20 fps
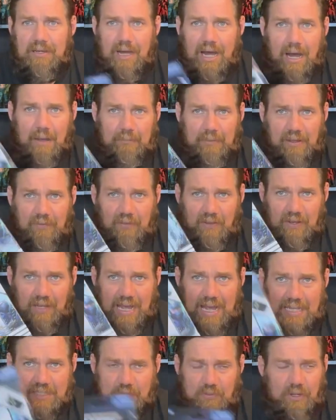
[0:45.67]
I'm done the
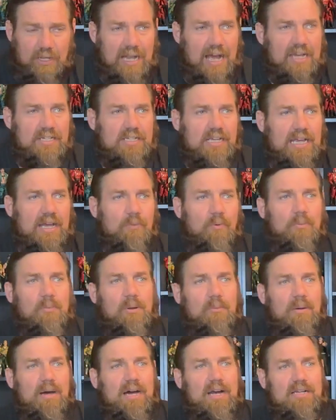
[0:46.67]
last one. Actually, I got one
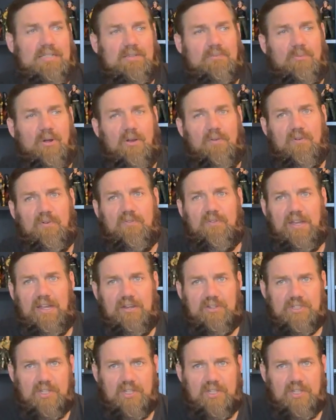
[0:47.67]
more box of Marvel figures.